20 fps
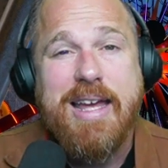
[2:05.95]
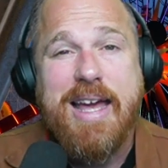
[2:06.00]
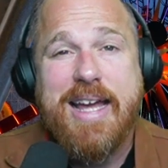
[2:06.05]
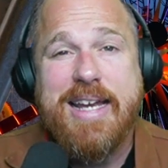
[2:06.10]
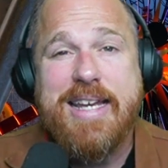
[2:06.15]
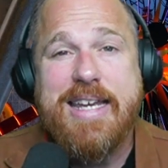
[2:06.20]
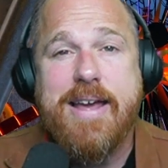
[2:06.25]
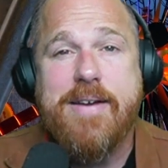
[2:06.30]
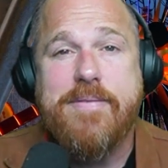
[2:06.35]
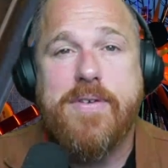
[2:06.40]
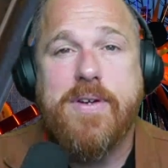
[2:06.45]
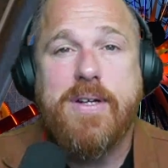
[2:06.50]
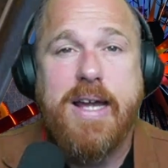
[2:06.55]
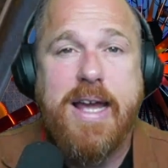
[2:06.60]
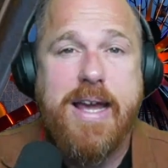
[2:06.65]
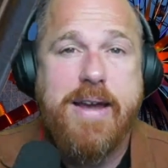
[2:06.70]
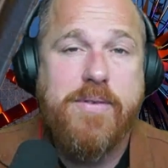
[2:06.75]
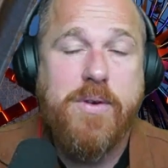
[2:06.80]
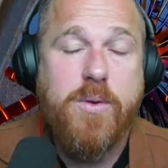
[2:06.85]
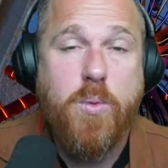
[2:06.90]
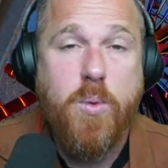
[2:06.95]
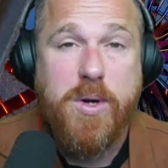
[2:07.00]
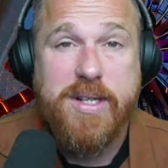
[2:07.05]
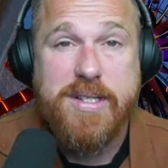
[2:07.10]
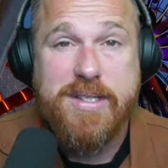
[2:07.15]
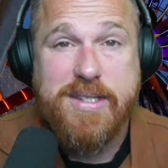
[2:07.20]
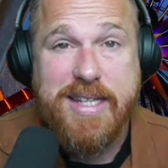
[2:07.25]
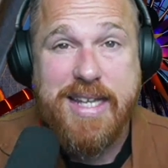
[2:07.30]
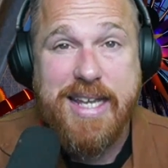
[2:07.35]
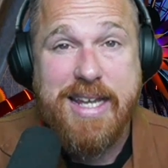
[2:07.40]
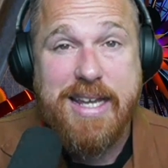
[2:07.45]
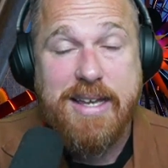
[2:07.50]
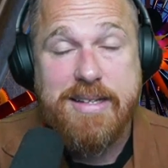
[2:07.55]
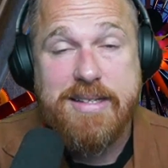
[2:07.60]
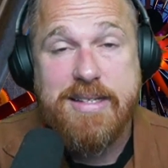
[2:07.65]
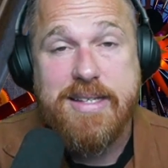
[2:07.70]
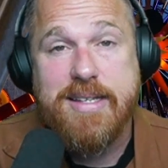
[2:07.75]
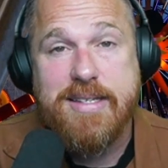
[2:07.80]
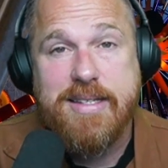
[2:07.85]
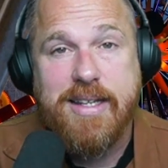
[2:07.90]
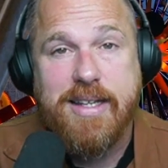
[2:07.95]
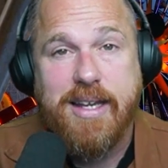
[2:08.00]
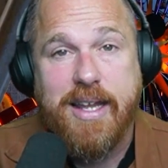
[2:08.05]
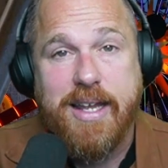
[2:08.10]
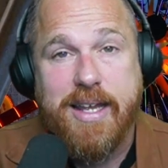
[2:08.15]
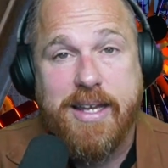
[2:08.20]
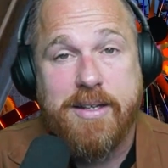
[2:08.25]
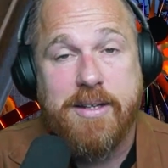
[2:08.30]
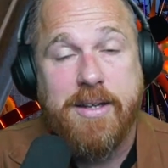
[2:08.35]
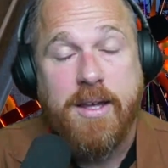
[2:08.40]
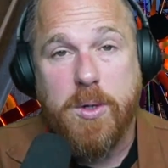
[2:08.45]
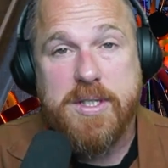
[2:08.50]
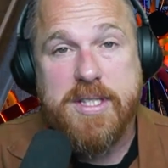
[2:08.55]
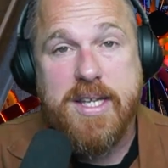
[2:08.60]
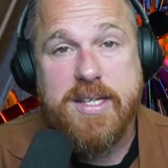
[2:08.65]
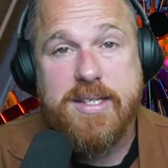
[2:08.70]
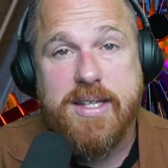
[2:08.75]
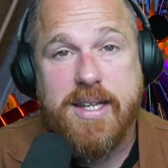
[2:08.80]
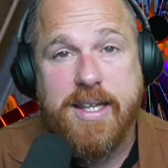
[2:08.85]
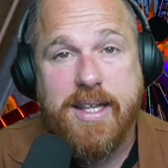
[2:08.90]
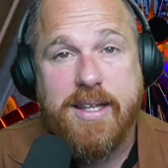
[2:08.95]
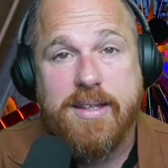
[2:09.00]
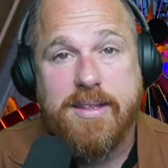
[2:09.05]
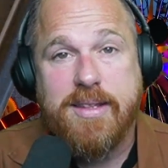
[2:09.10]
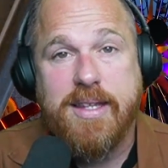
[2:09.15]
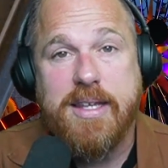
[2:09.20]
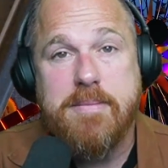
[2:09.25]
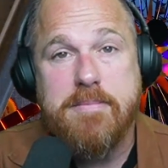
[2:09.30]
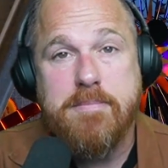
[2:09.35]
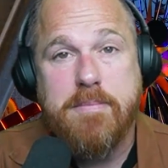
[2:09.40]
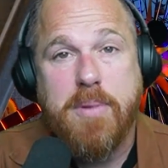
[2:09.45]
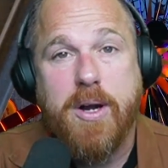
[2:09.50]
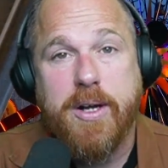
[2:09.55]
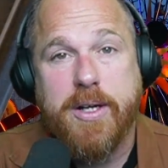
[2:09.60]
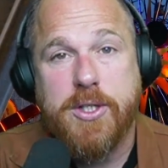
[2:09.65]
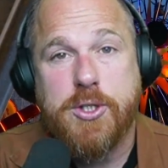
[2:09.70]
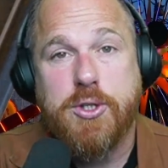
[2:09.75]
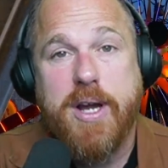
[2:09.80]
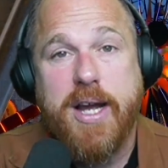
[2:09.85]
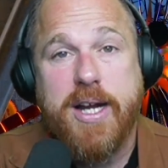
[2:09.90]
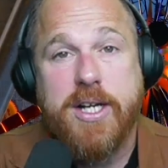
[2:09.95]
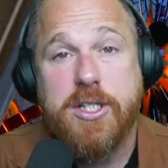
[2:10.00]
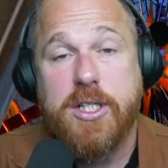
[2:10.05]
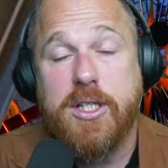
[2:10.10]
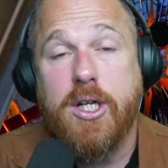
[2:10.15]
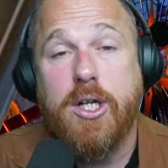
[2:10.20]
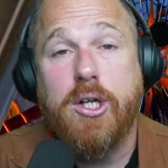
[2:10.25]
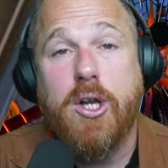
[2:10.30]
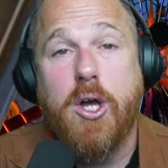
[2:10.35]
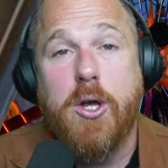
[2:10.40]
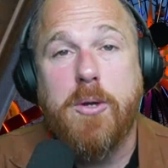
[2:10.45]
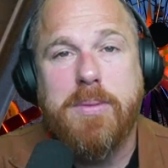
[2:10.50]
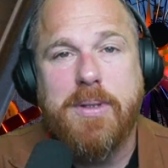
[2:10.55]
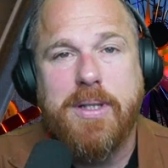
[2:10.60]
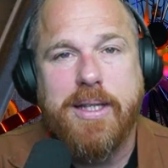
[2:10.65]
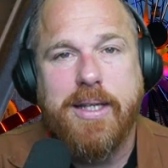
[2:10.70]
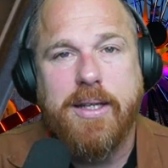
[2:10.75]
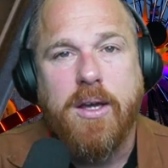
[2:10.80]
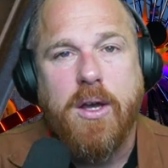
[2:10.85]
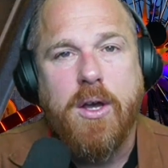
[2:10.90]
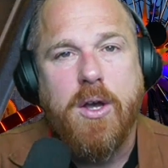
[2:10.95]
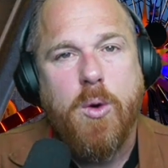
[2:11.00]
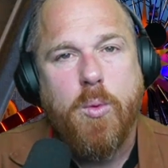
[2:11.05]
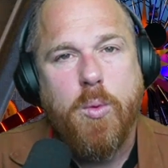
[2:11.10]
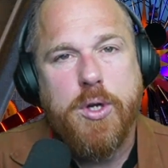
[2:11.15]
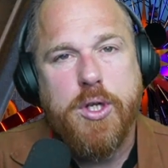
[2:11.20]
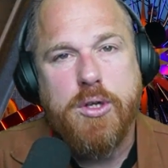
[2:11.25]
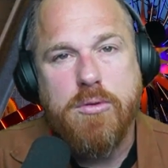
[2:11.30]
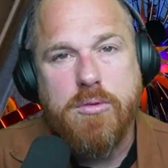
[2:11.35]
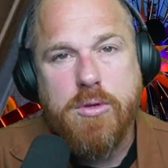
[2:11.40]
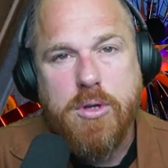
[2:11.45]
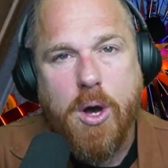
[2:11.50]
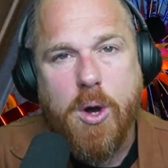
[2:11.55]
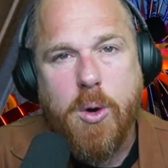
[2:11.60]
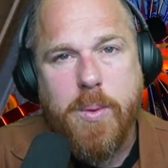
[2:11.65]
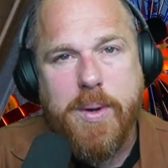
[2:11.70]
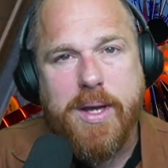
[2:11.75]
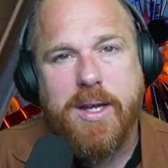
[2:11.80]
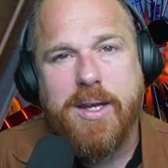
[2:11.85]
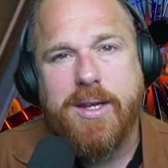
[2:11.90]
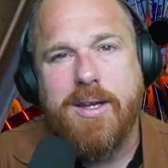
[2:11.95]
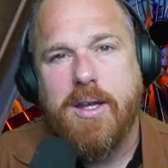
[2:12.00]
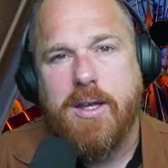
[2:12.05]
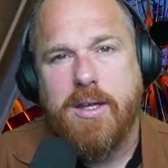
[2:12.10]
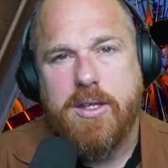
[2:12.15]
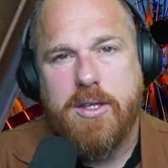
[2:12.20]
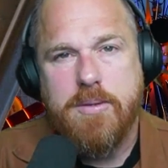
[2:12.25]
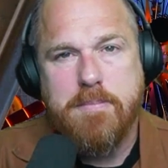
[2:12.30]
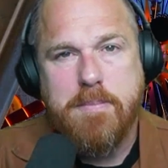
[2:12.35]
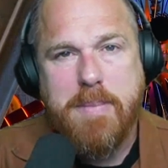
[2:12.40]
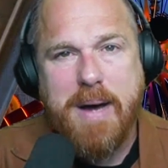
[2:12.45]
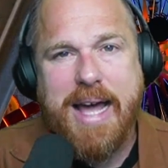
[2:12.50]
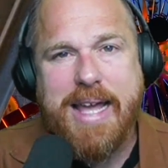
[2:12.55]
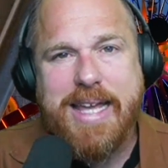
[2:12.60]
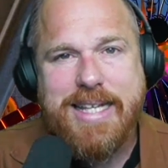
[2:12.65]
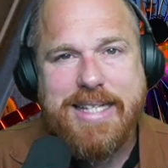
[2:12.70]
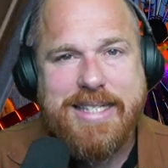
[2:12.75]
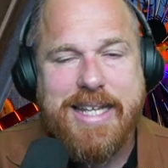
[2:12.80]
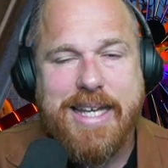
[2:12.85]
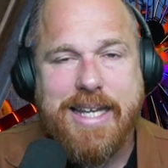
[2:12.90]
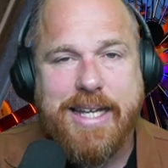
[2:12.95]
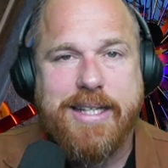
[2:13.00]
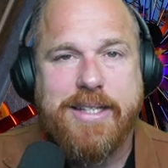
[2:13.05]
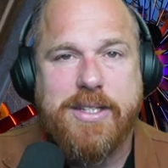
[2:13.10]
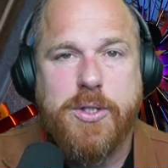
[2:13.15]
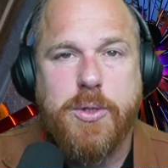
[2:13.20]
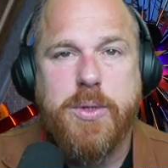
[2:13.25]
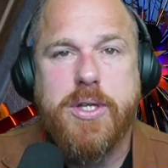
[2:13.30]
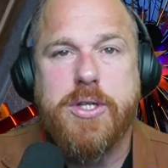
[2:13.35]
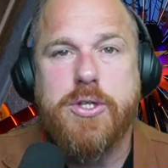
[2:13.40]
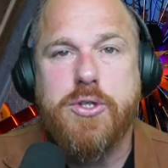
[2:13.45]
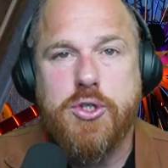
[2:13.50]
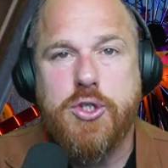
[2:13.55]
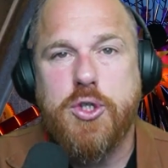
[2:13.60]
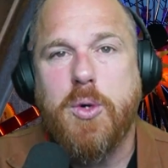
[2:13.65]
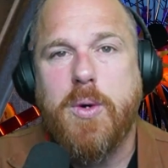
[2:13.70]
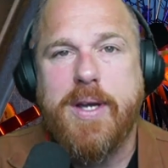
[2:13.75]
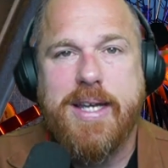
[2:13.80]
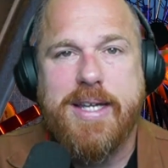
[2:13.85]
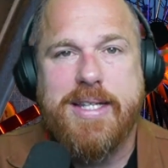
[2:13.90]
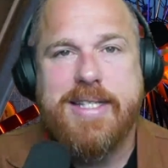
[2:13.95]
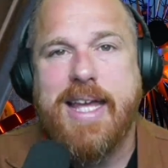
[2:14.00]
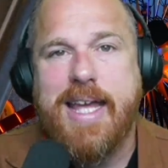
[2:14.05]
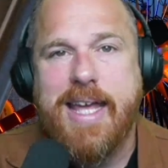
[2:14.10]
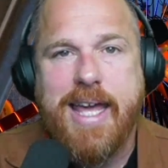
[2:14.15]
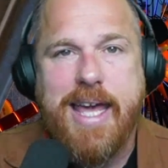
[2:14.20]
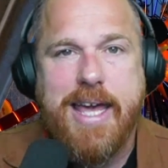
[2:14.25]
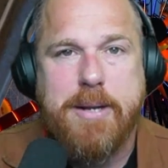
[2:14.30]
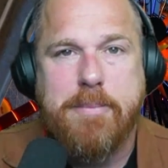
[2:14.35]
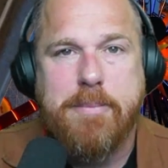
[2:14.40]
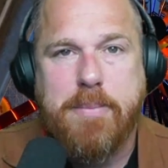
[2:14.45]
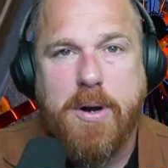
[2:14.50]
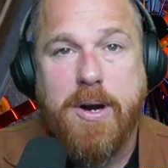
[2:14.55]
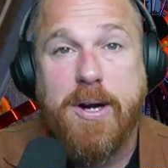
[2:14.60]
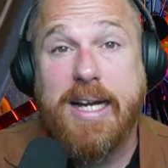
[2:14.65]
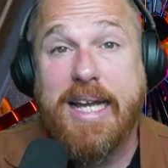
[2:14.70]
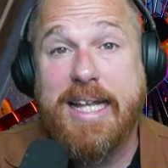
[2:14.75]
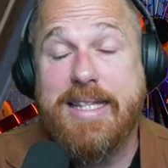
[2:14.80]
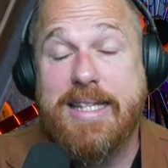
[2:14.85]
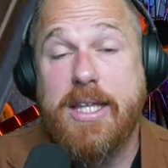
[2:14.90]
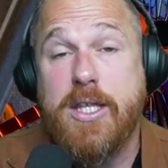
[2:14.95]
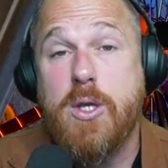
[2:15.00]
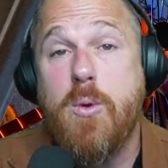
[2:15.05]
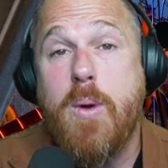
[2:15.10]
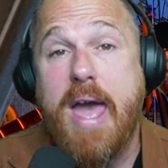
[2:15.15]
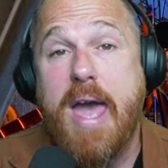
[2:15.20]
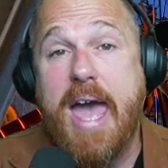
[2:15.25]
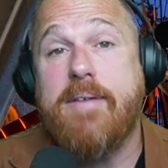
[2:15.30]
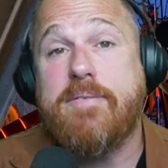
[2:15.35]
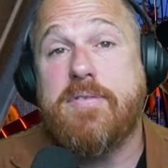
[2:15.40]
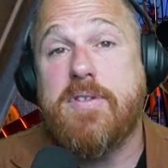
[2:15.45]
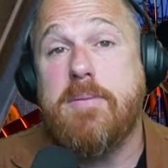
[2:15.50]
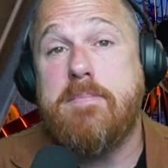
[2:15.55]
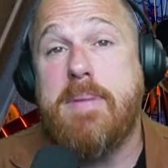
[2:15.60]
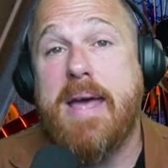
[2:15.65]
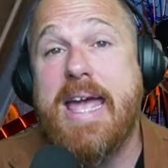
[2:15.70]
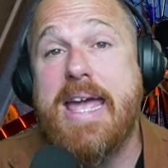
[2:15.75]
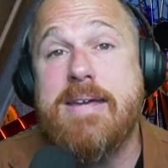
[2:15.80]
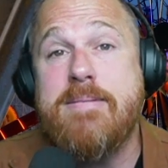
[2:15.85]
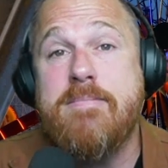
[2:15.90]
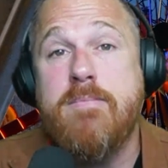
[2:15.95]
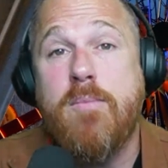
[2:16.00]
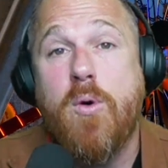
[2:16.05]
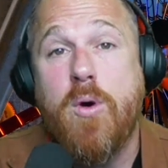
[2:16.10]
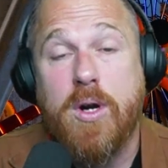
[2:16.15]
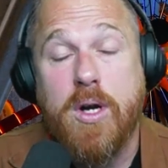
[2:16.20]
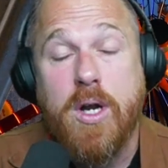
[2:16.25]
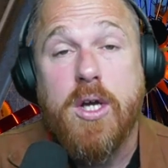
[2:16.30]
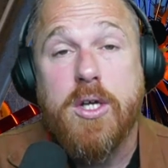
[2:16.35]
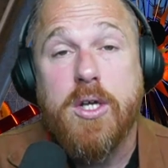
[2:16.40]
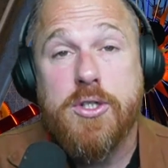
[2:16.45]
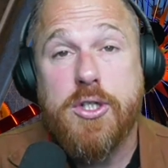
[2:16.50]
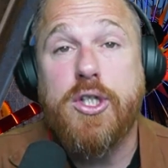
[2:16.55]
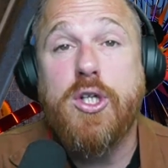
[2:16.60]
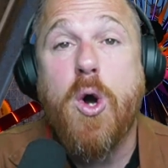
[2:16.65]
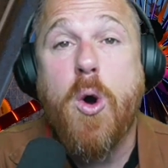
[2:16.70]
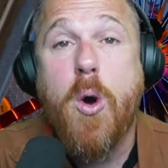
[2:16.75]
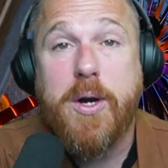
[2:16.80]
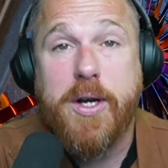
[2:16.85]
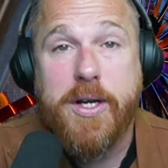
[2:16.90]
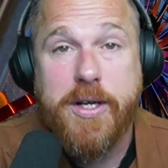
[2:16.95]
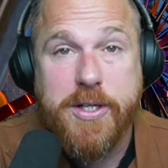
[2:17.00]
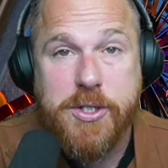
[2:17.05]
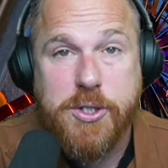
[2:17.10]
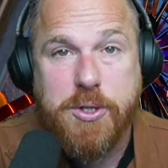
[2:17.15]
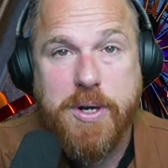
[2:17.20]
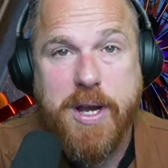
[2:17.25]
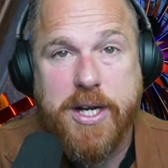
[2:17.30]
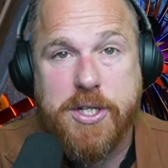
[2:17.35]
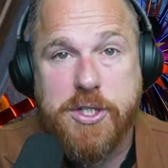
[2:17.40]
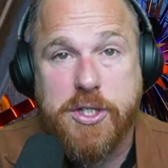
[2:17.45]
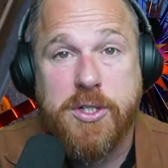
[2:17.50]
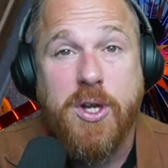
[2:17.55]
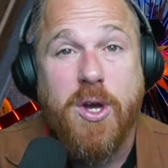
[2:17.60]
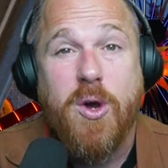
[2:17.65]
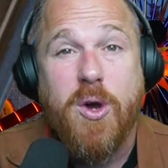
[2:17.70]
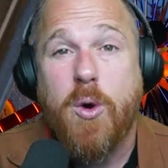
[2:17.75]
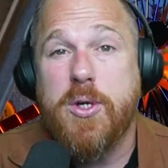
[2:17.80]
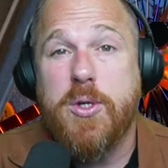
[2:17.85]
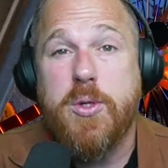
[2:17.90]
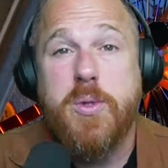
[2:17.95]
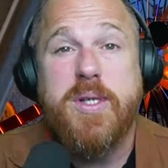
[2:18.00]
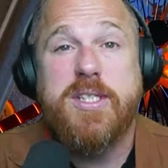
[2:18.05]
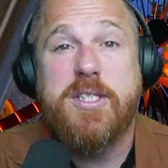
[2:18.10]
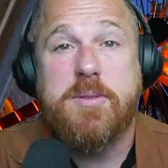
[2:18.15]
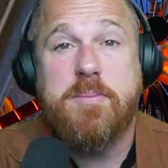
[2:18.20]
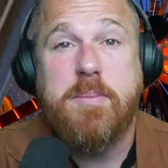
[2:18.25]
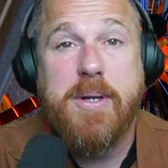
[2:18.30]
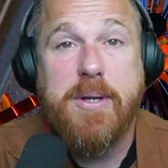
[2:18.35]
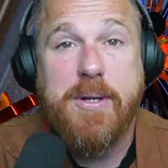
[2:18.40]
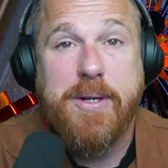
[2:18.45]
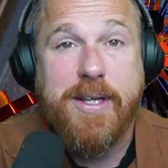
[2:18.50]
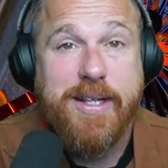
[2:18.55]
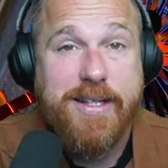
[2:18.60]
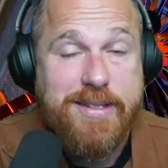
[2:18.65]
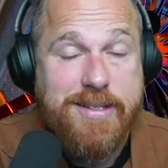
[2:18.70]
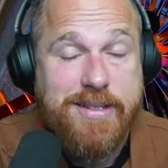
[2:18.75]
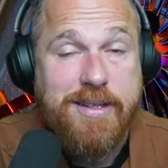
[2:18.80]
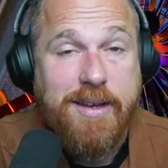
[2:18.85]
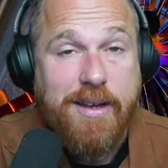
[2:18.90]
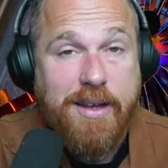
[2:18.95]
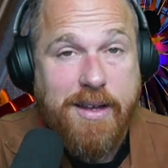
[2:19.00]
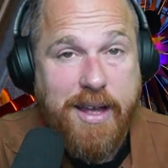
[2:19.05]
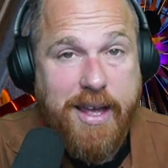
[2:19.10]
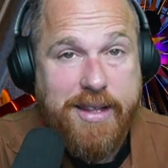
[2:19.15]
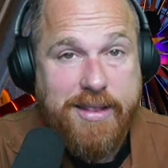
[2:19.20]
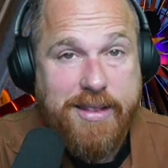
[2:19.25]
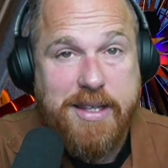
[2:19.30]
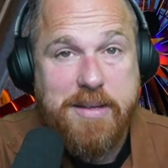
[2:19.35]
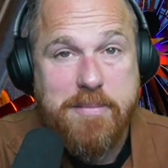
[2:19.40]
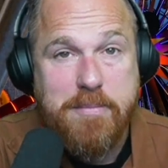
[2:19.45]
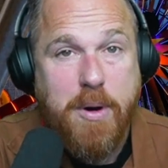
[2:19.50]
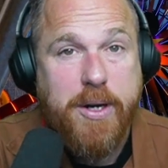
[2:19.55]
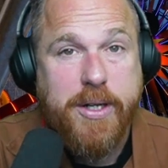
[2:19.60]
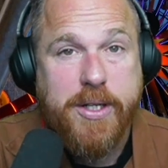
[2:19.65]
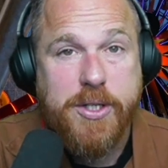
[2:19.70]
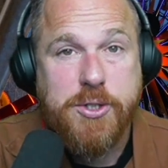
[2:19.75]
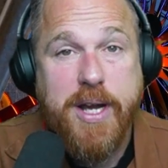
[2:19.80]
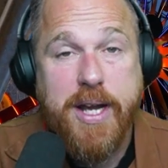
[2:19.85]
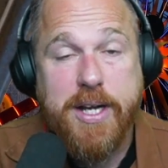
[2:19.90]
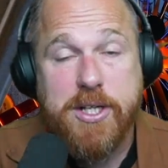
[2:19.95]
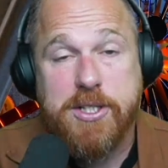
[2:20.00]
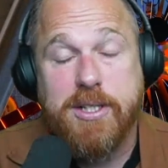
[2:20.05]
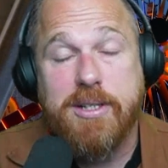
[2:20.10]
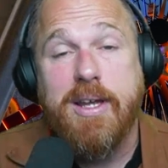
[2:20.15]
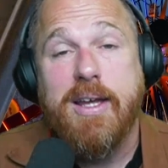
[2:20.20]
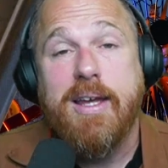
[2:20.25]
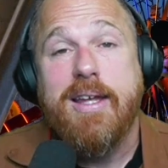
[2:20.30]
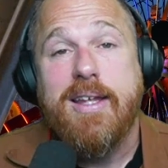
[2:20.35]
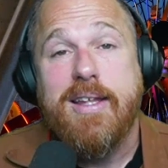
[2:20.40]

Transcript: I never ever want to see a Disneyland or Disney theme park attraction globally where you go in, you buy a ticket to enjoy a day at a park, and then you have to pay more to go on an attraction or to experience a theme park attraction.